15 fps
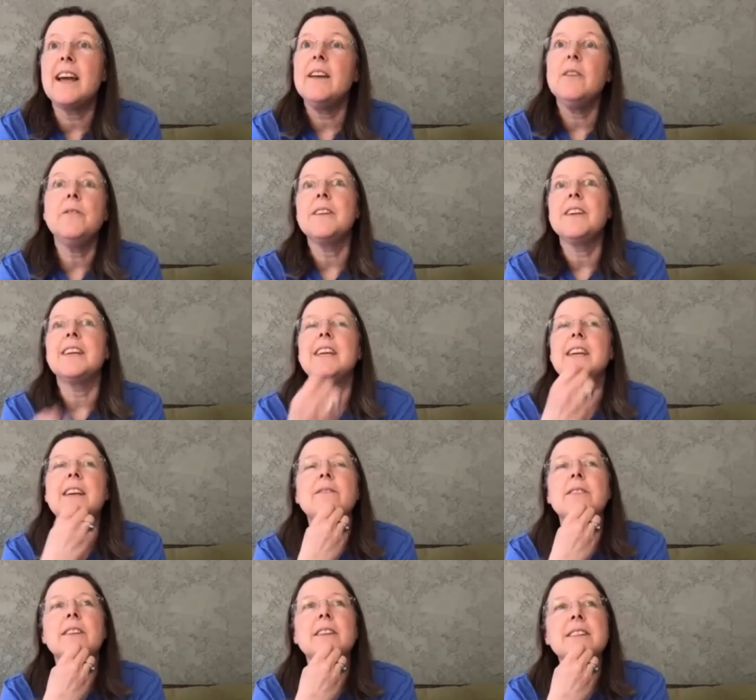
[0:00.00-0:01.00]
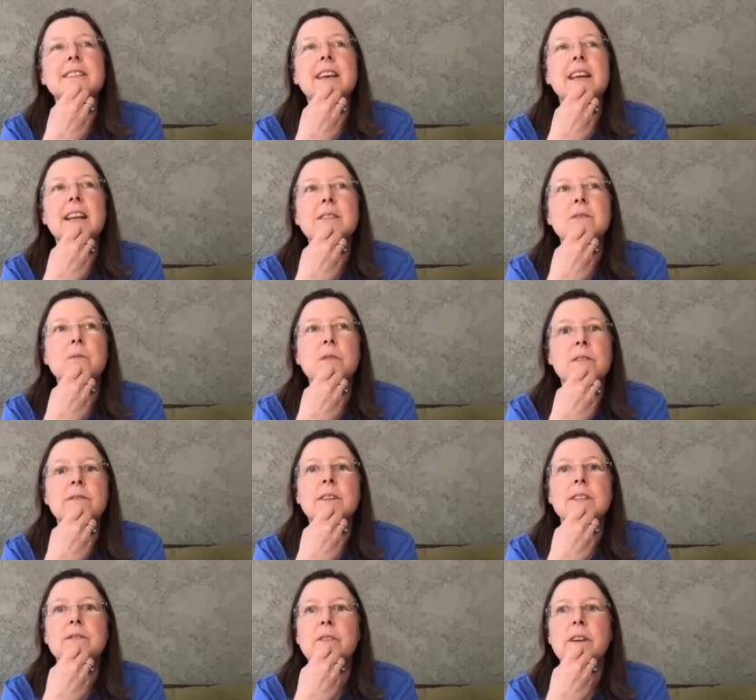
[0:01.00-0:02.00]
I don't think he even lists that as one of
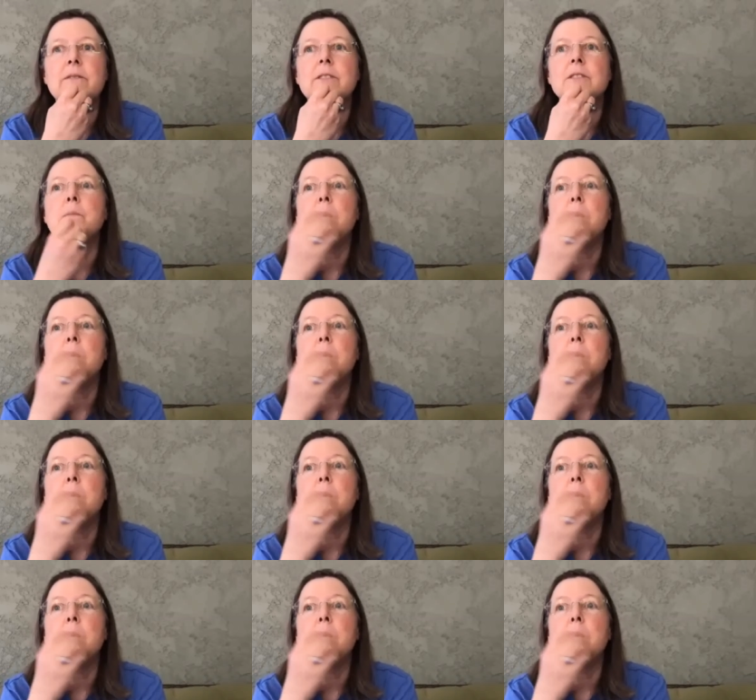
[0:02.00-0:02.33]
his favorites,